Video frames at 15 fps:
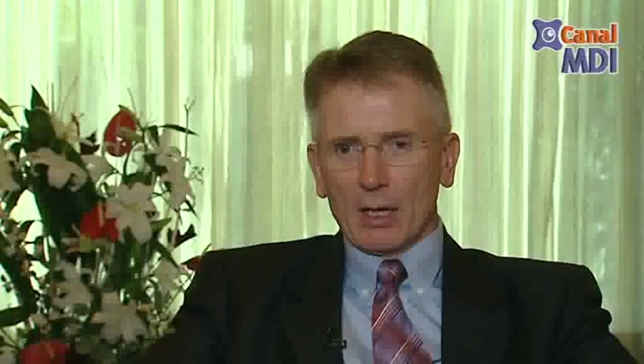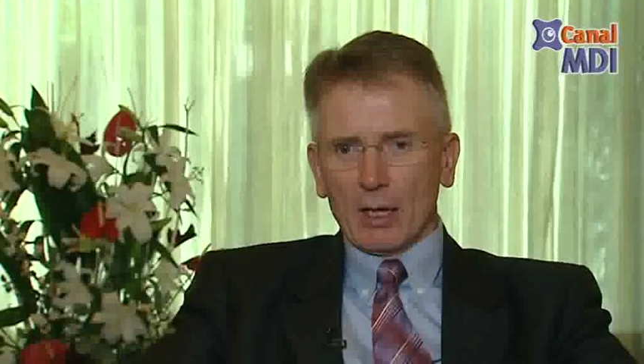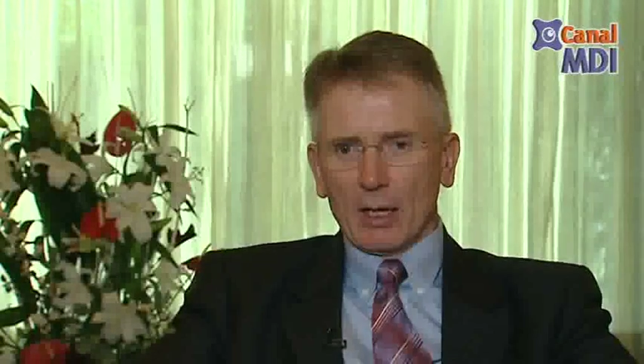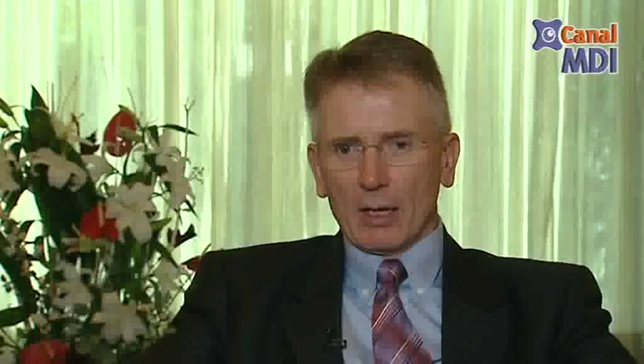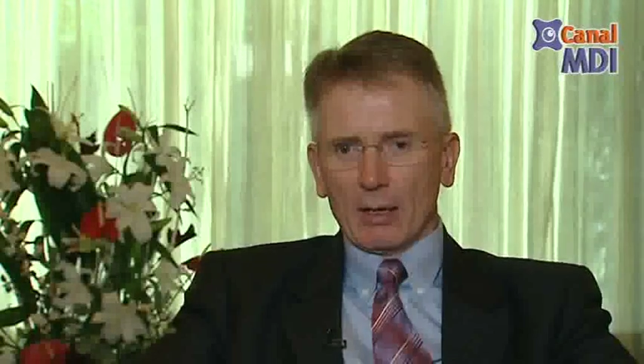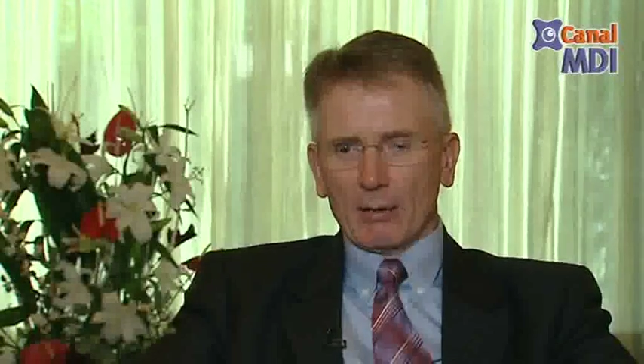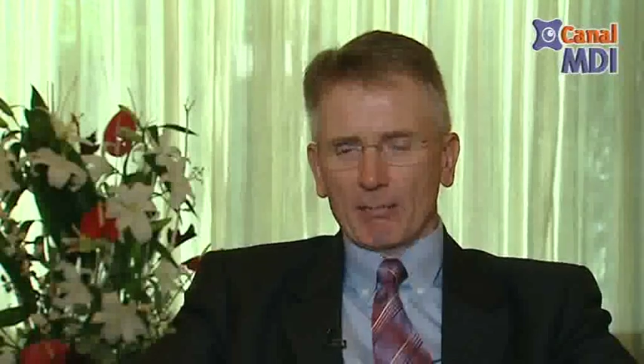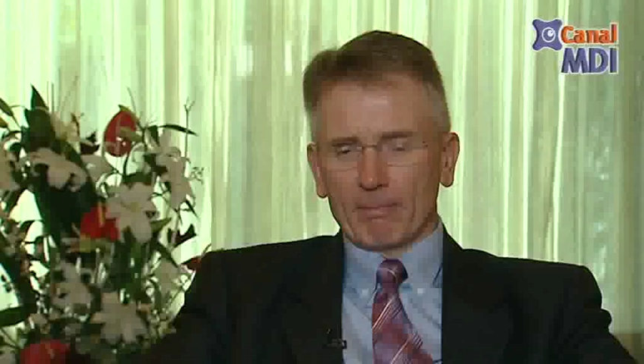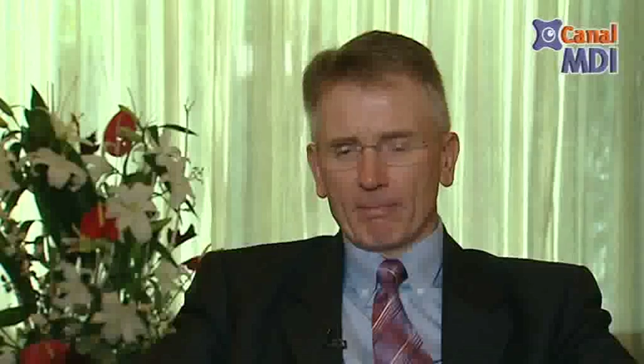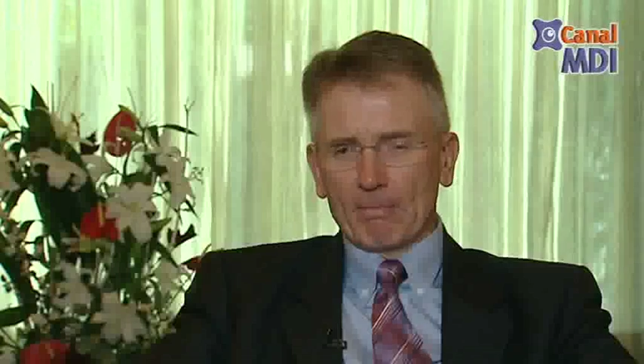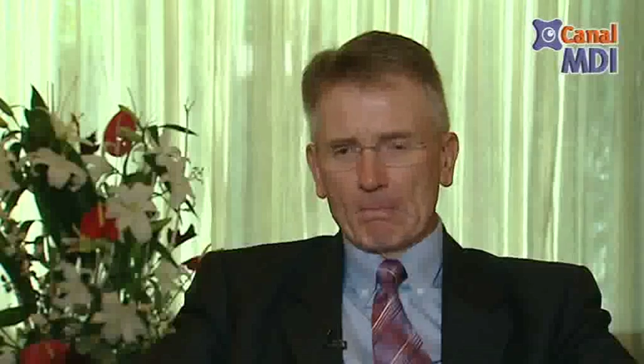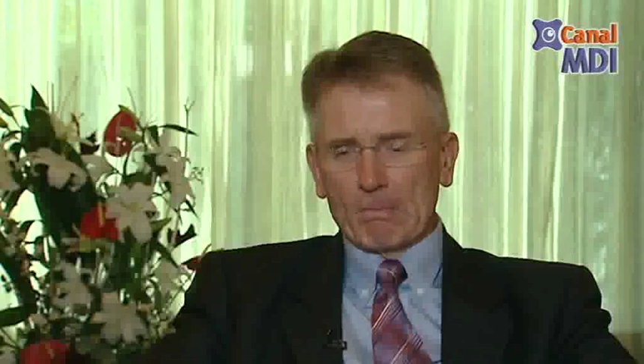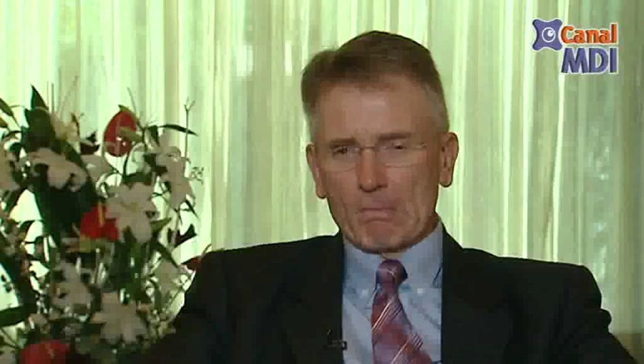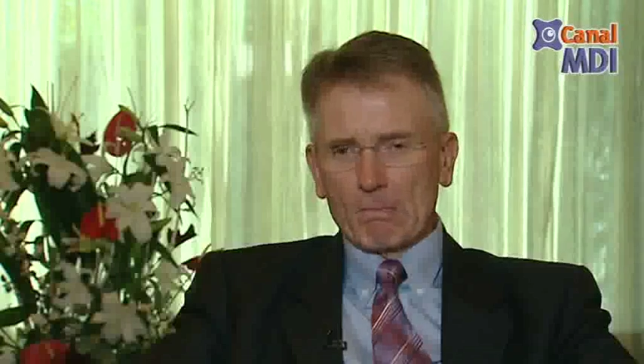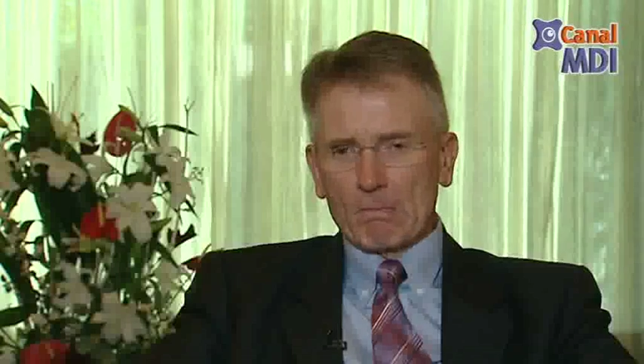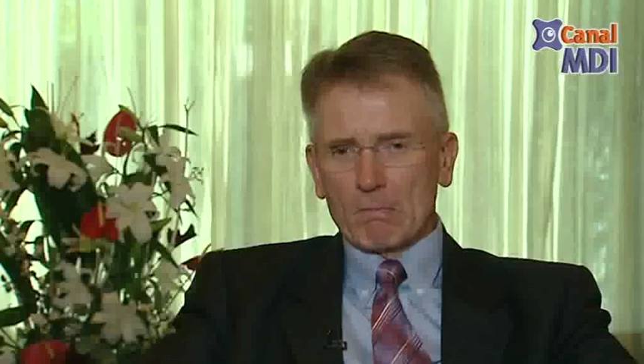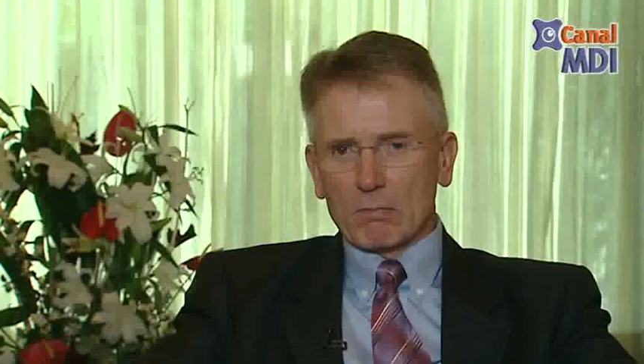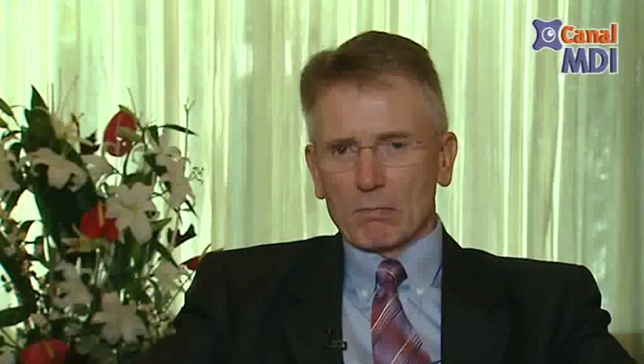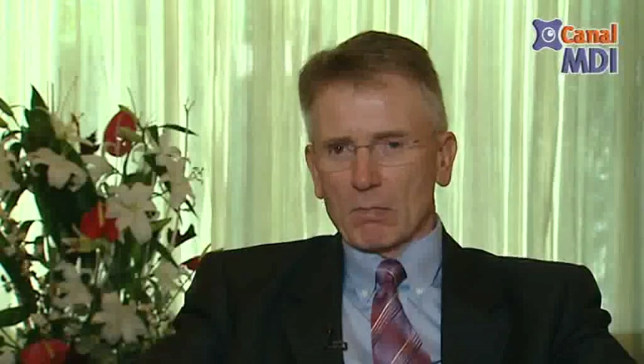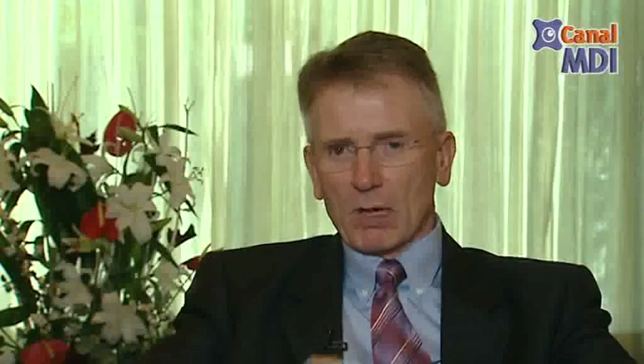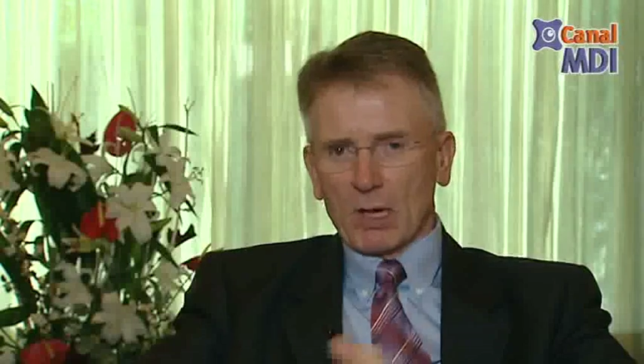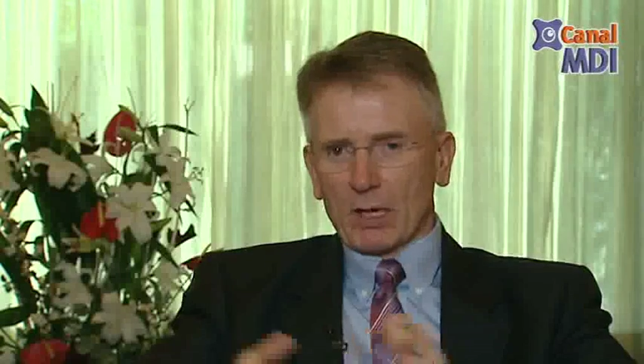And
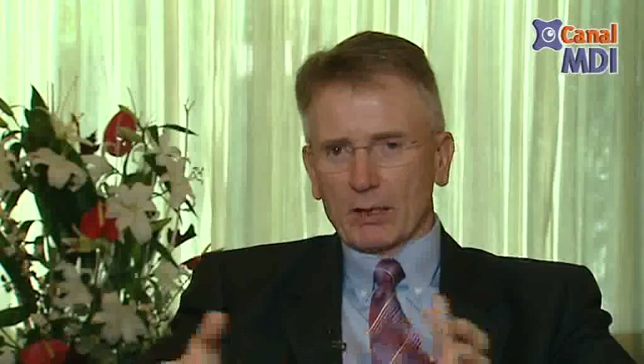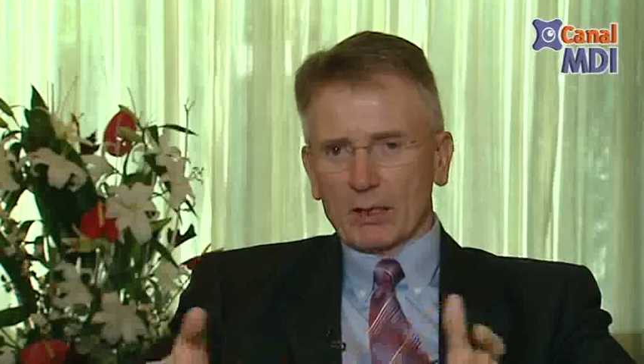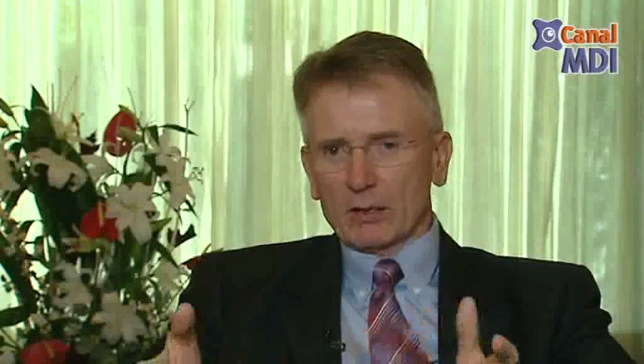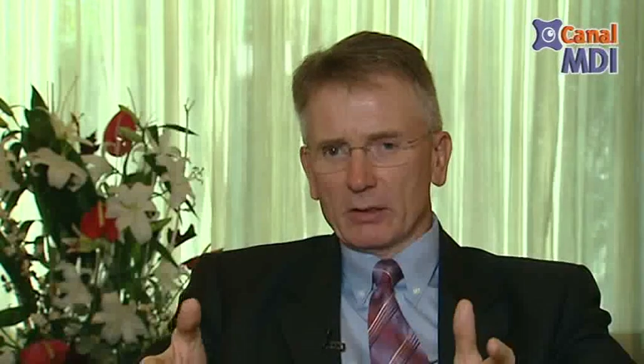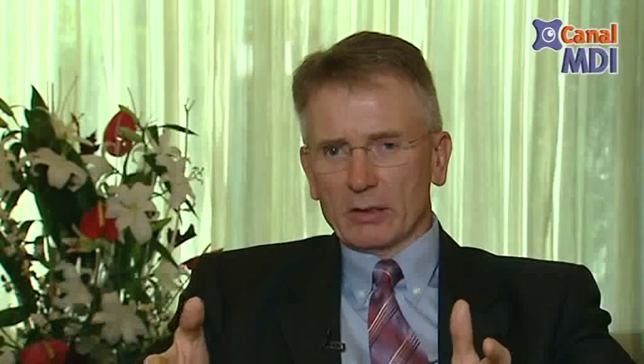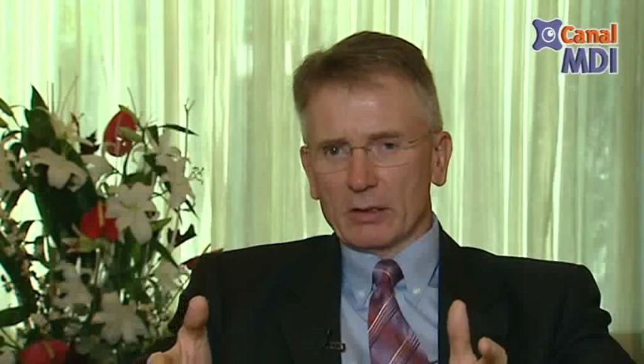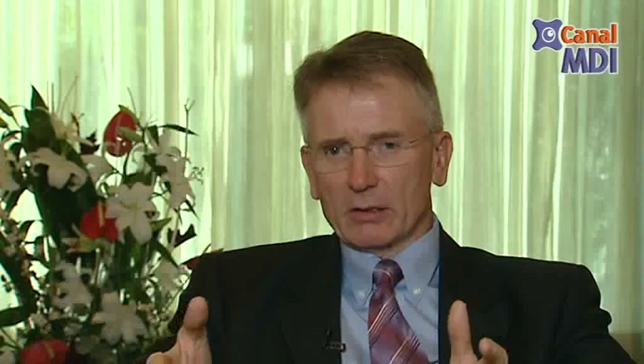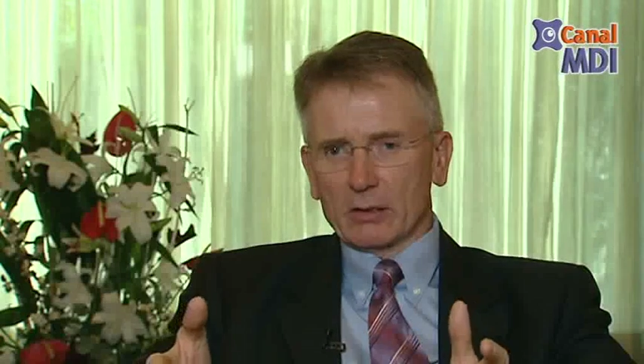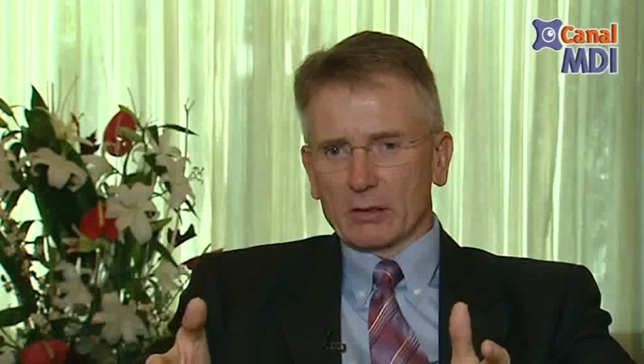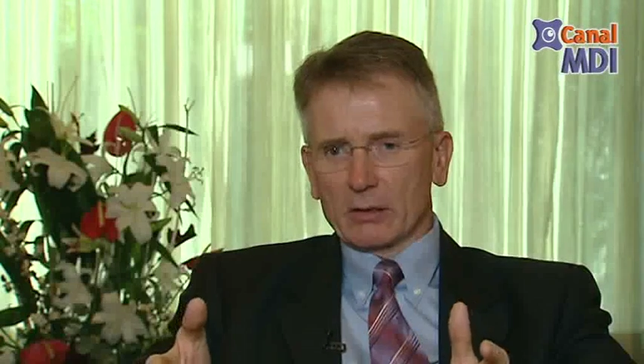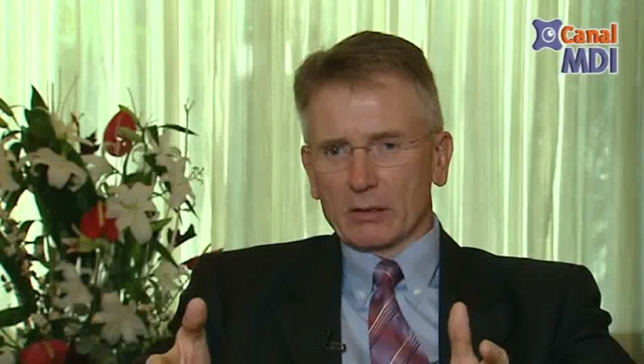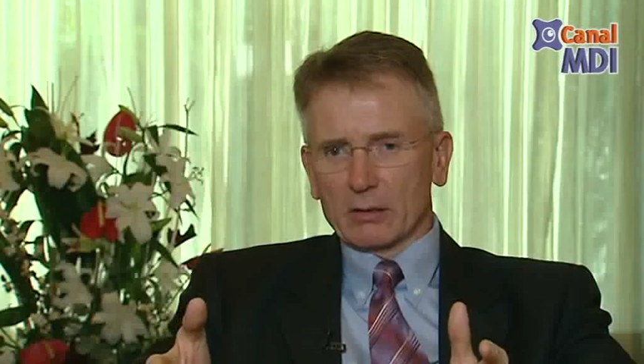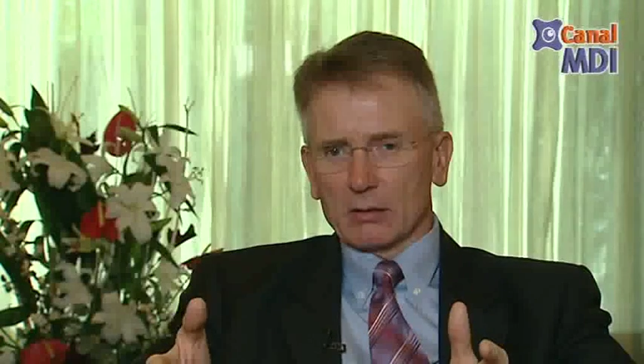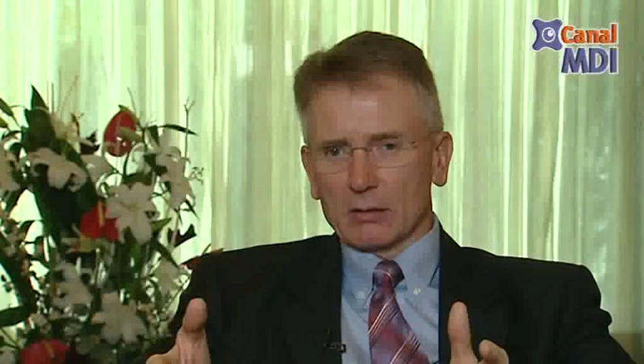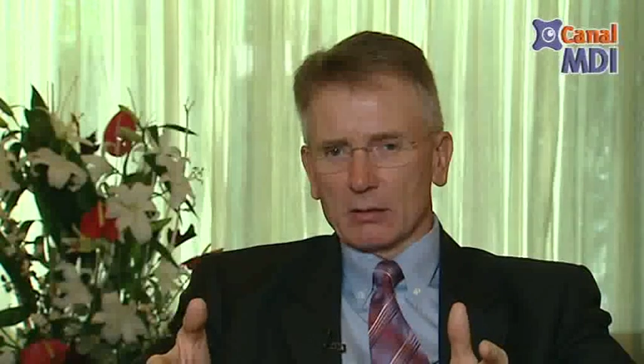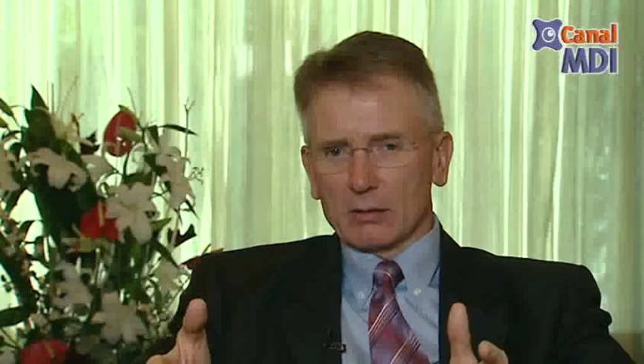this is